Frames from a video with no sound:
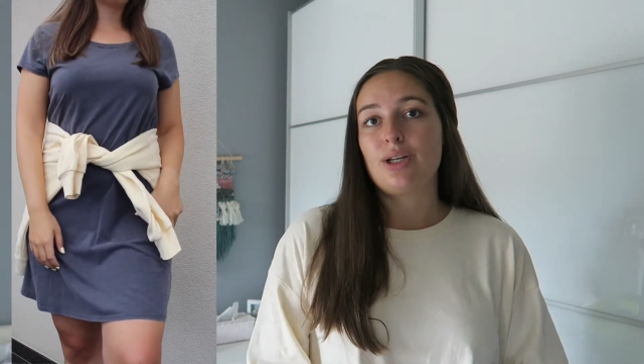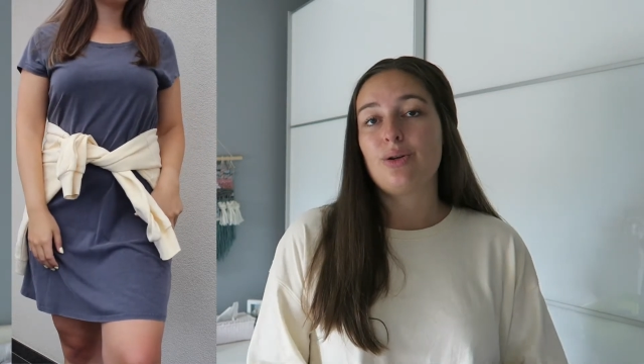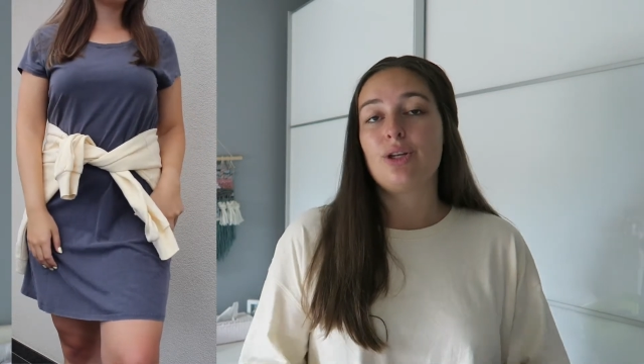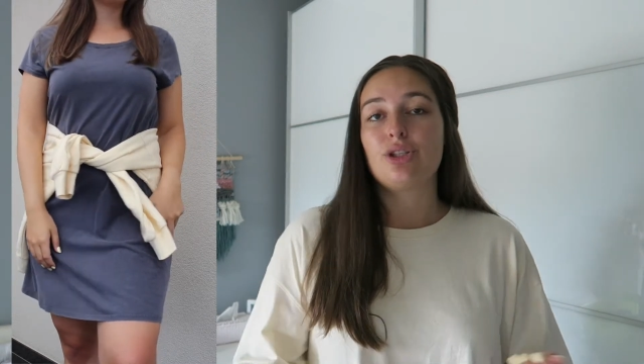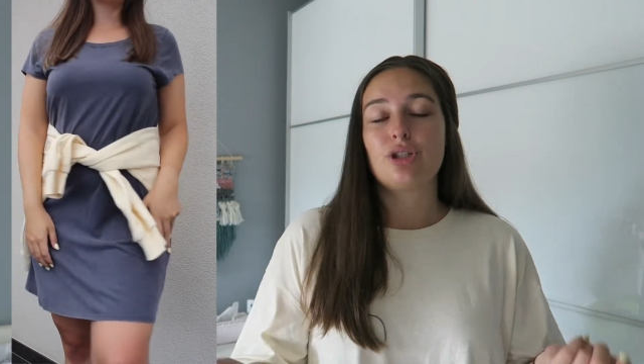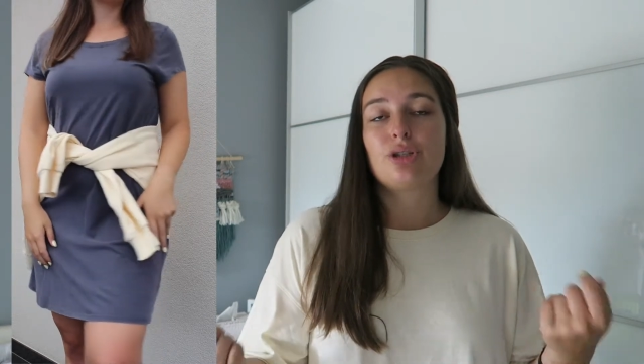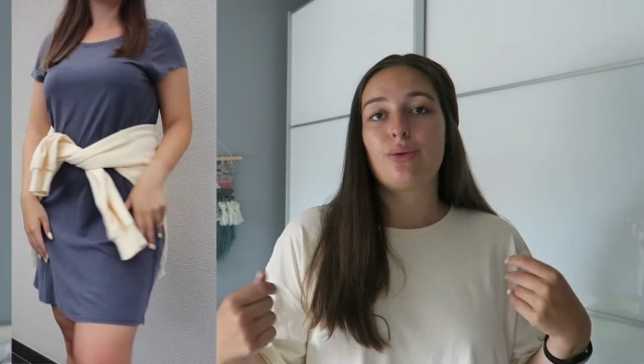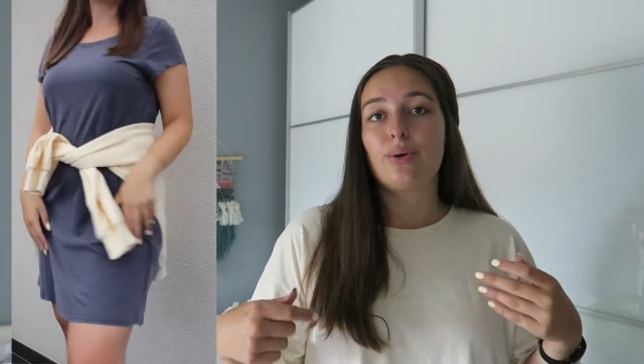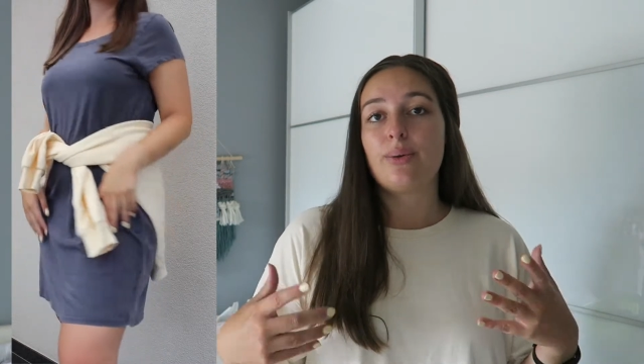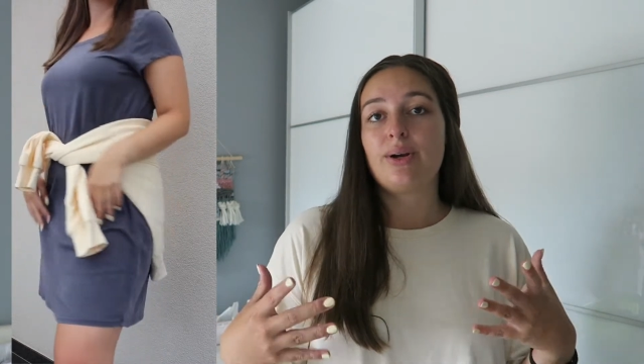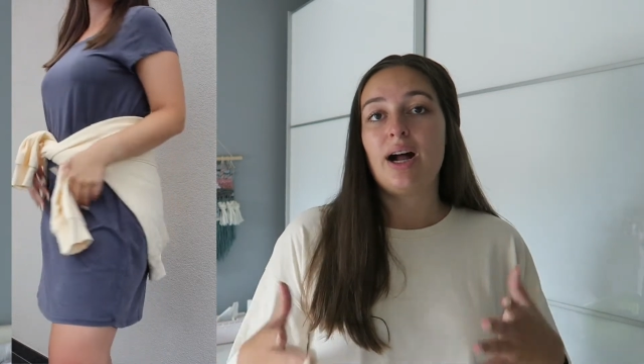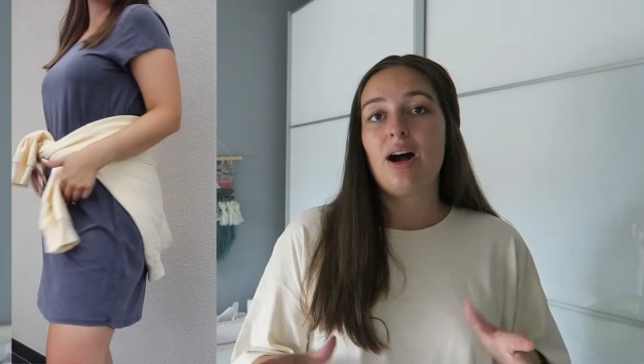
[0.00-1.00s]
you can just
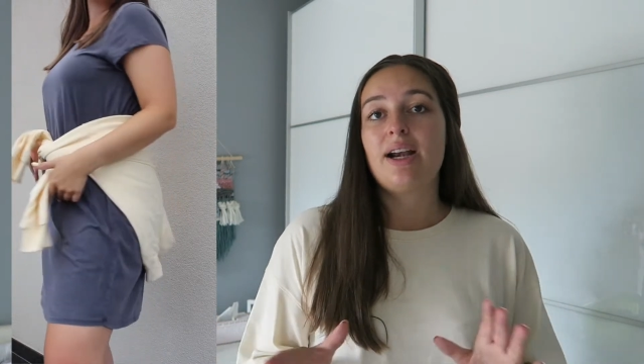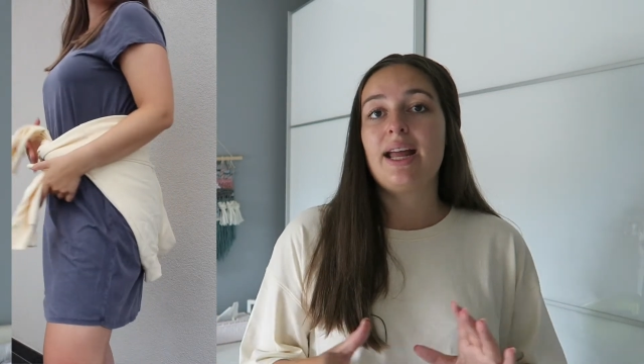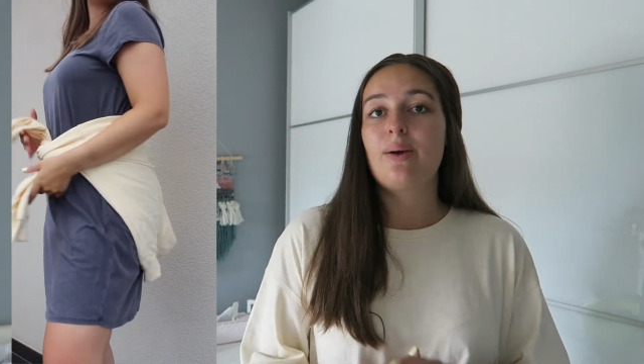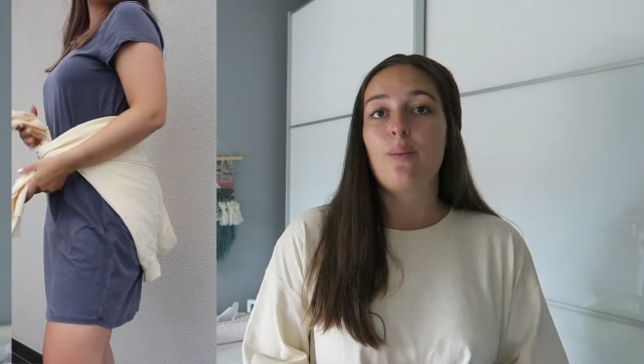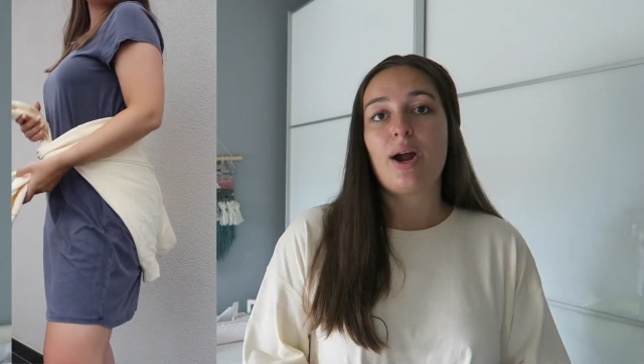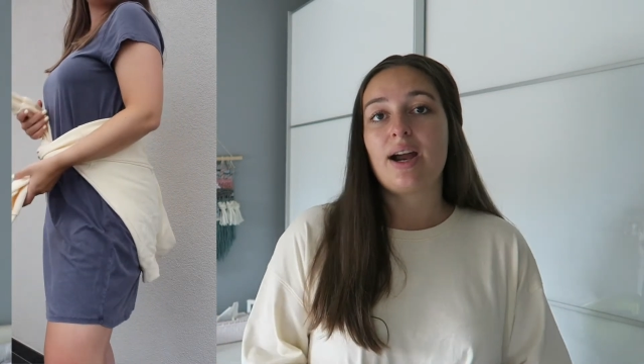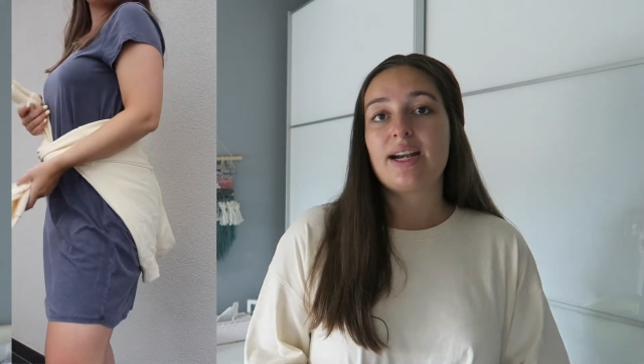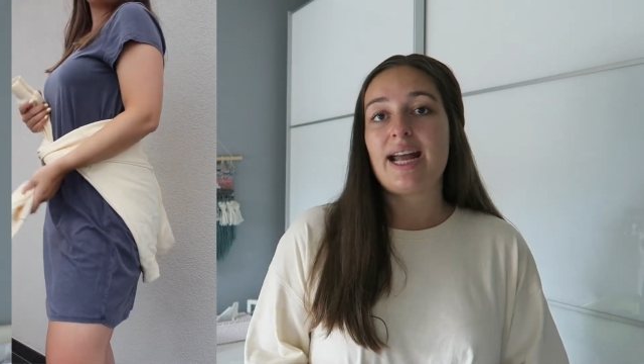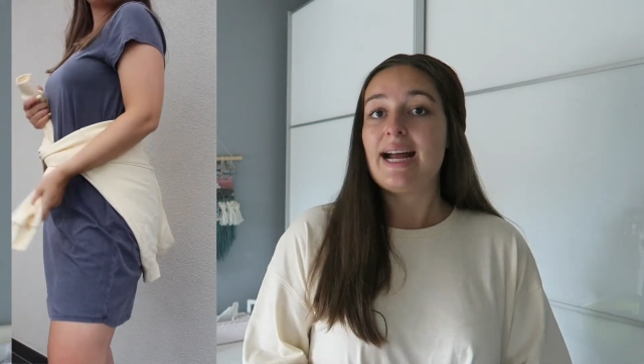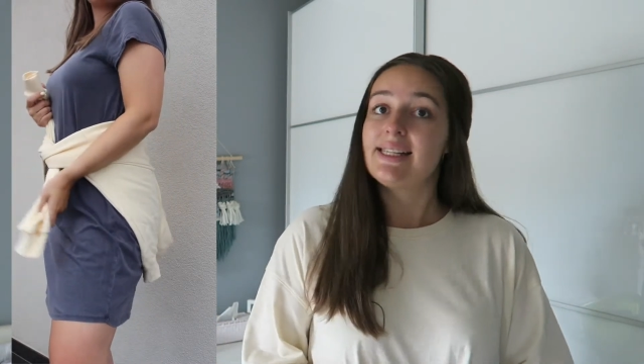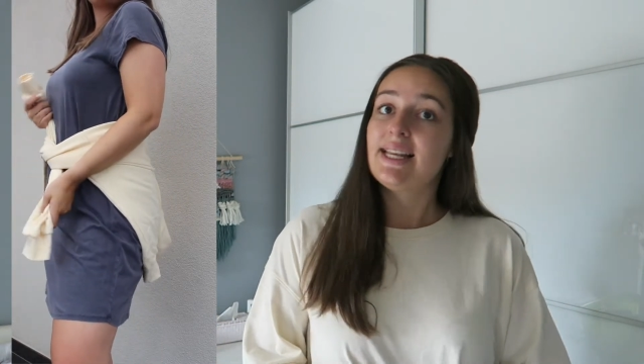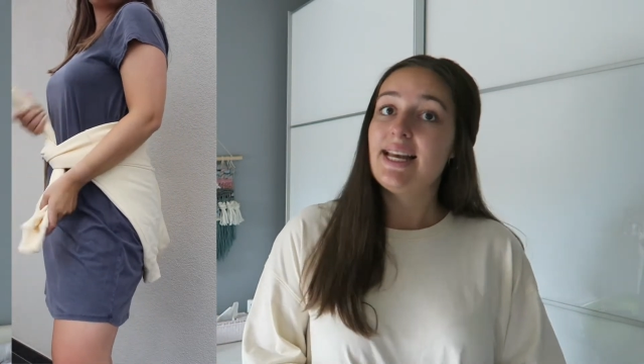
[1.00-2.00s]
throw it on and wear it
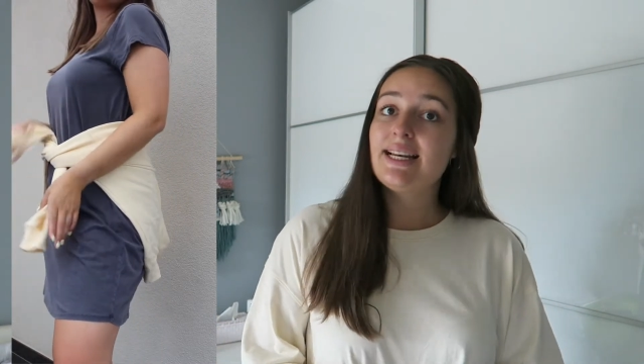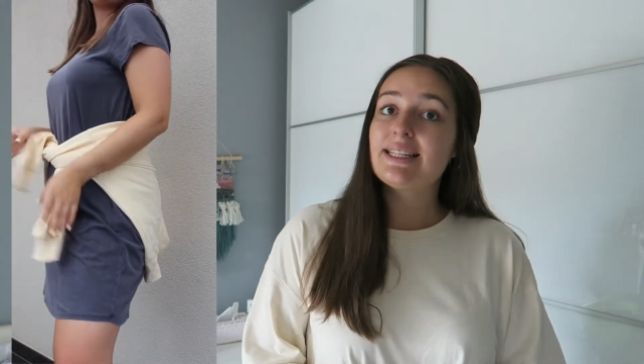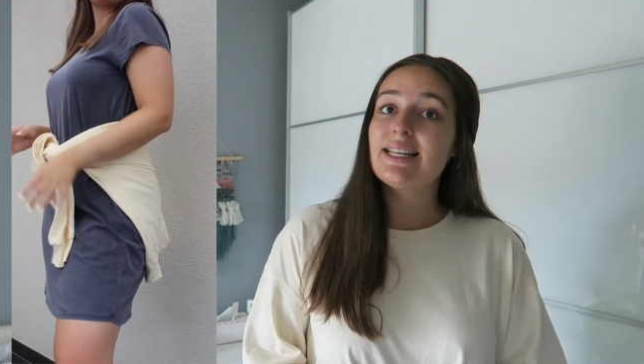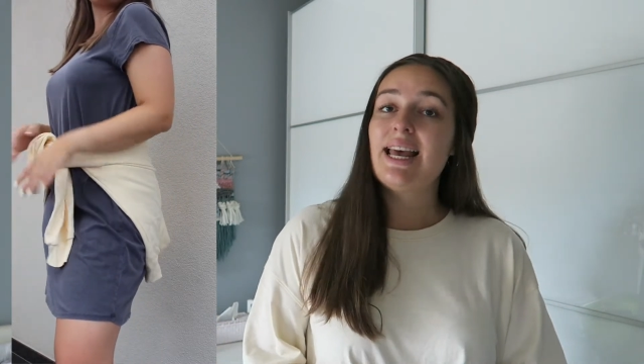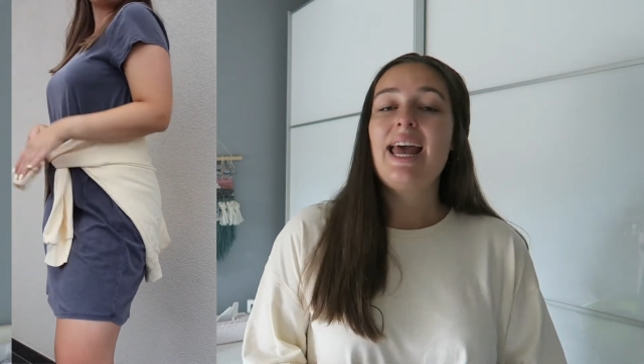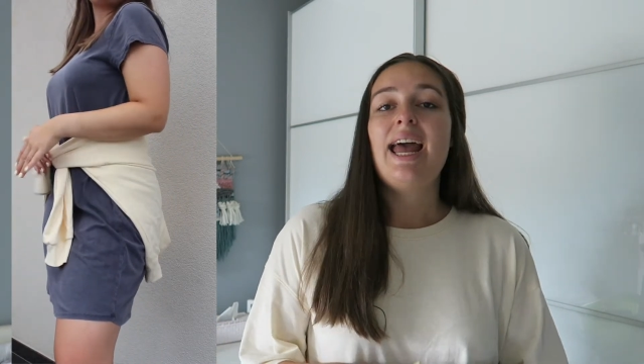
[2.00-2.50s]
as is,